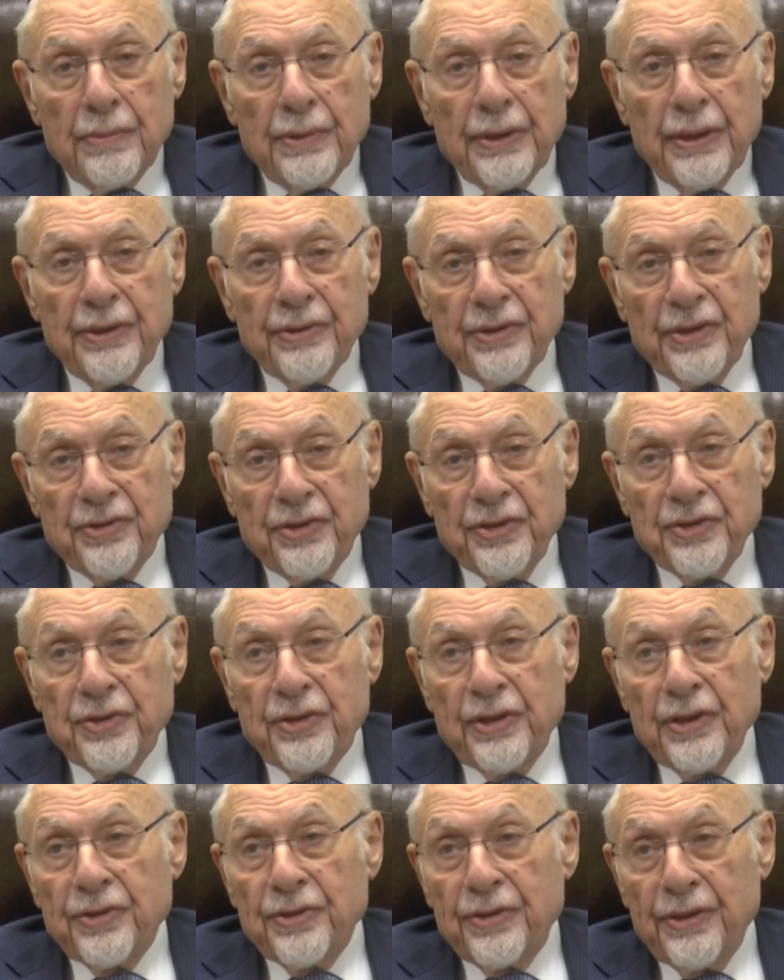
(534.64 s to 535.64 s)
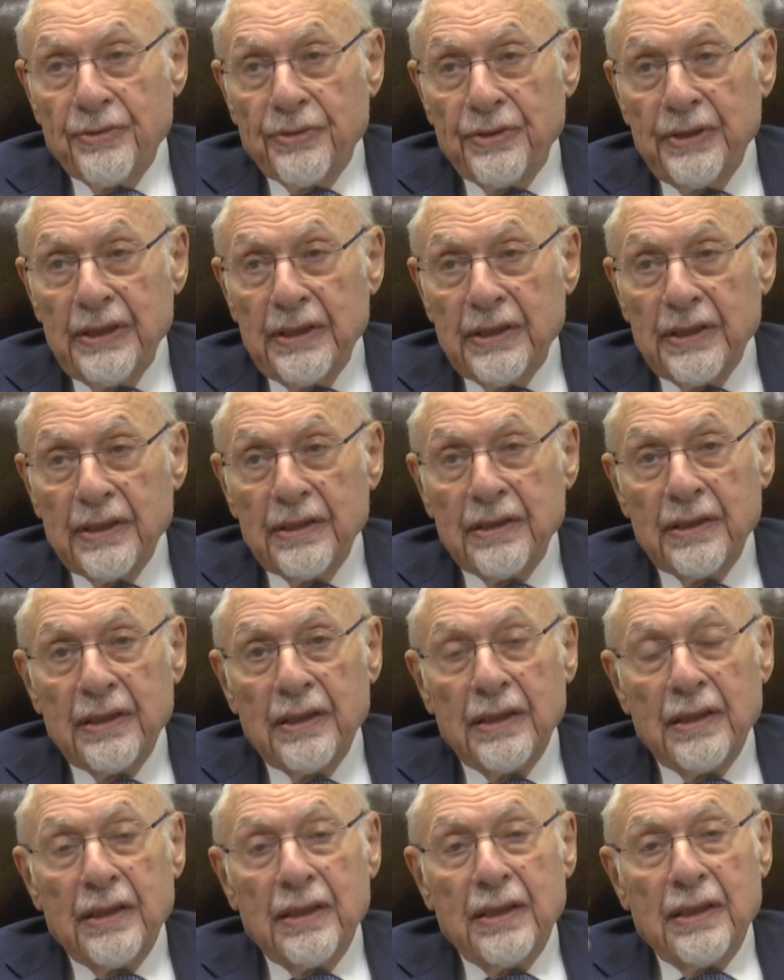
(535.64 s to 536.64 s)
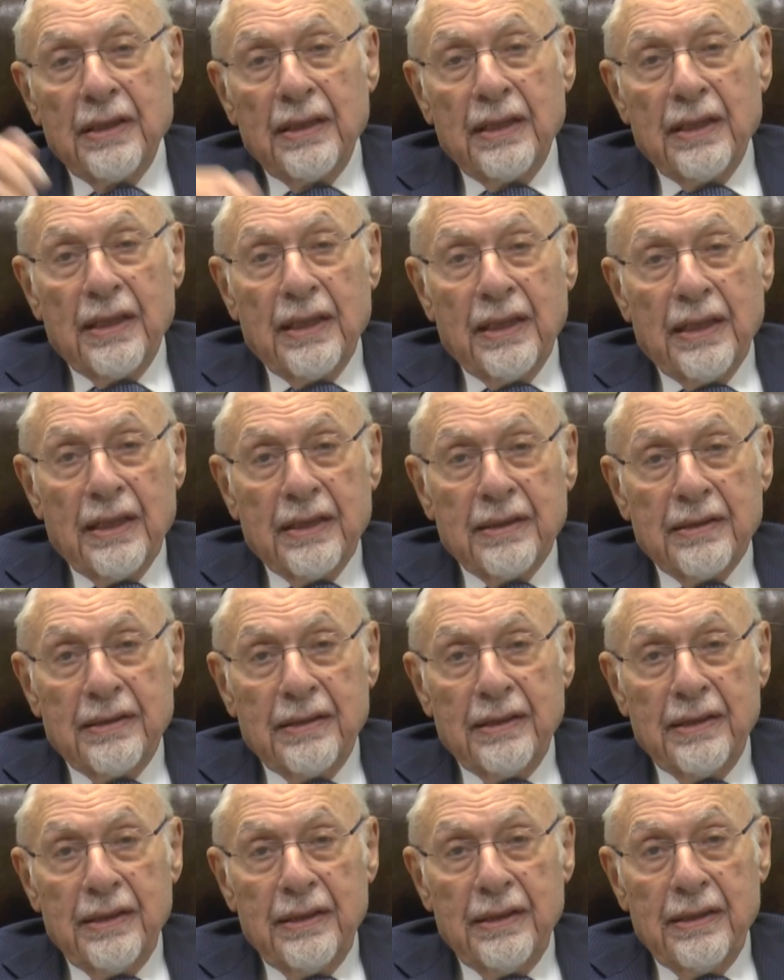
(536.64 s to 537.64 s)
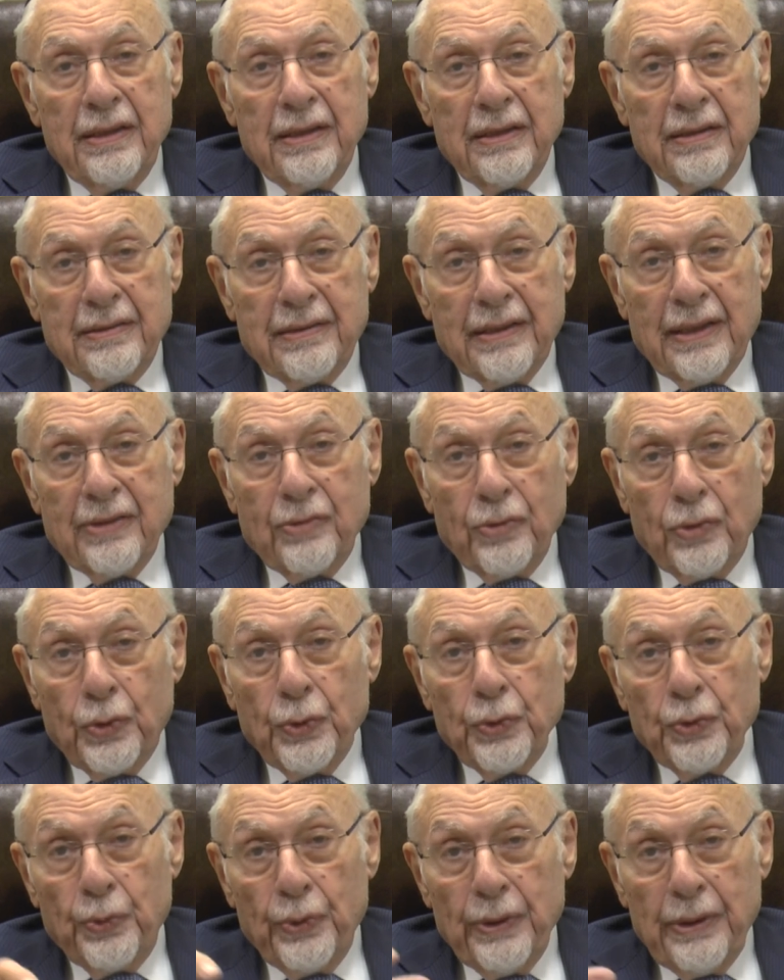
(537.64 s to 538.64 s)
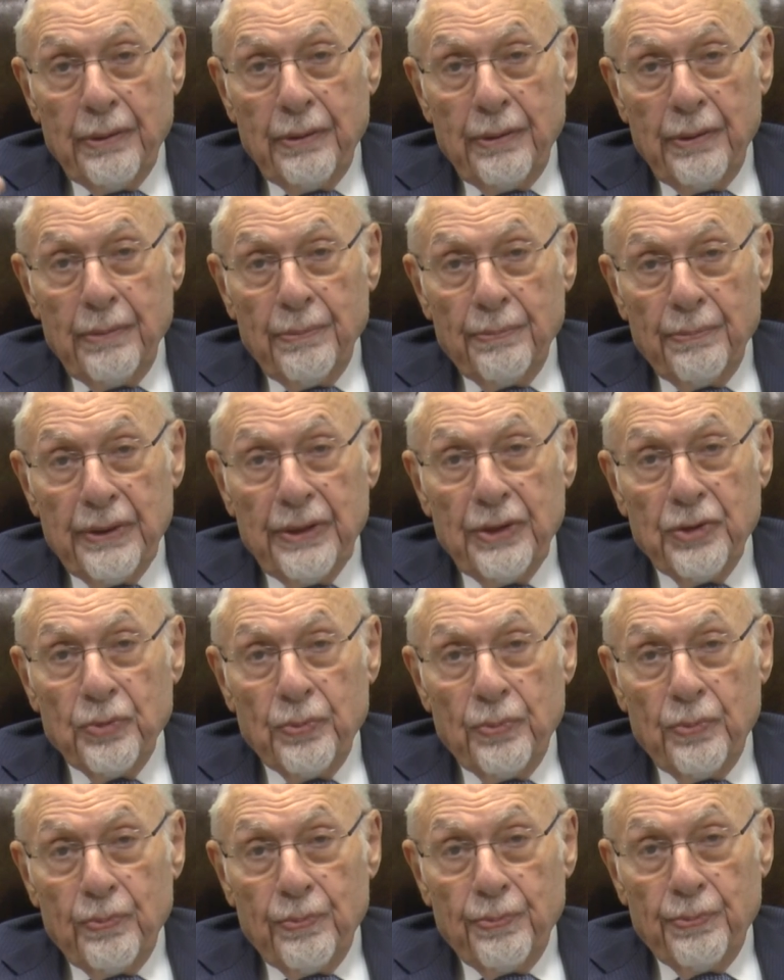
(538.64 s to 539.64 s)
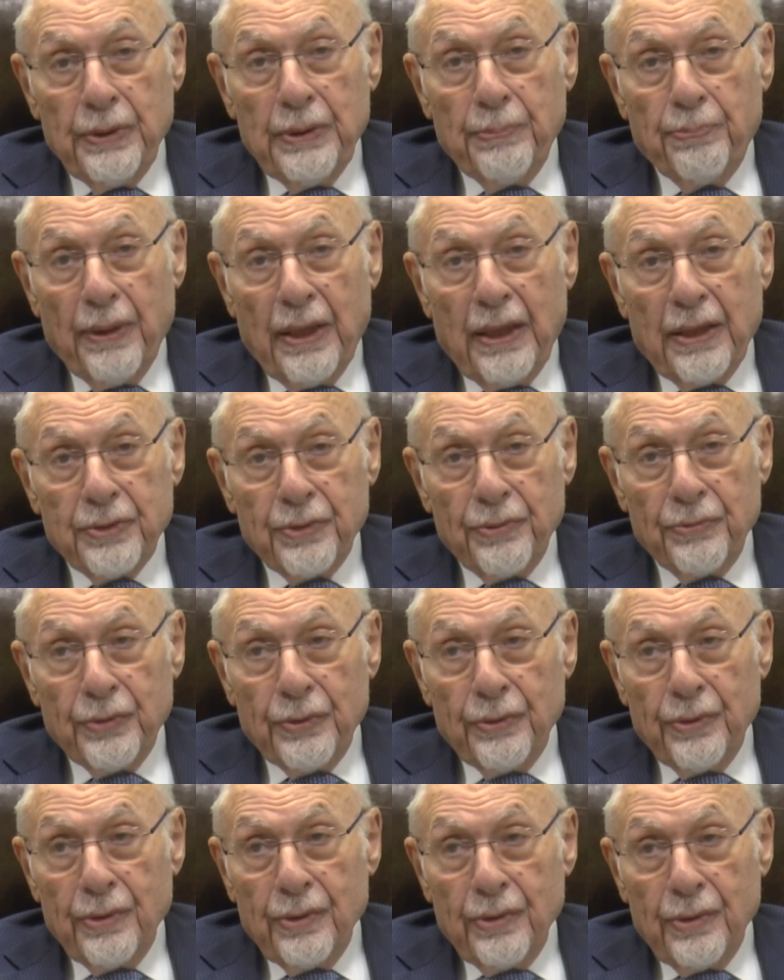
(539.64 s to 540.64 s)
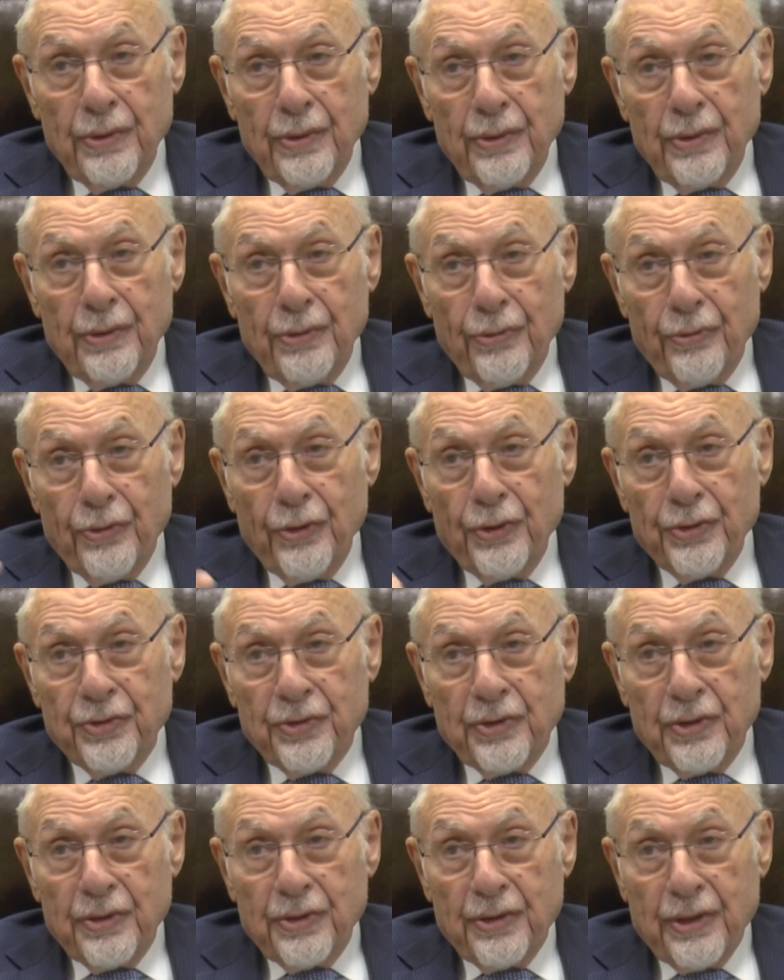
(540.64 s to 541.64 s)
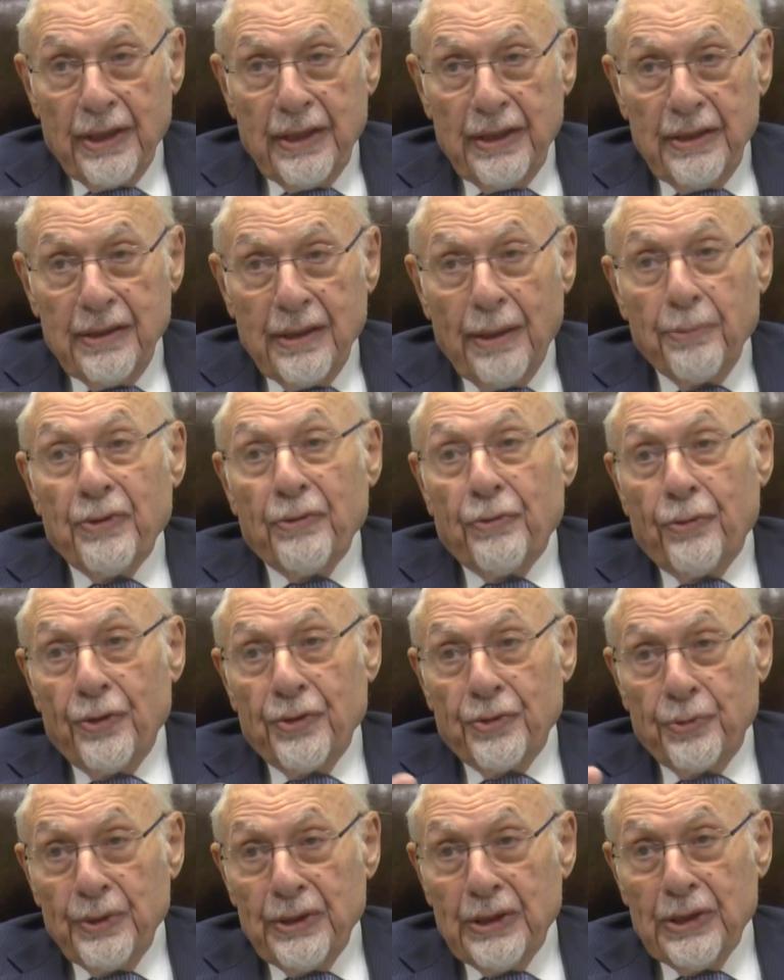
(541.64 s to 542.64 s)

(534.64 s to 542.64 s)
his assistance if needed, and he said, could we please be part of the first train? I mean, first we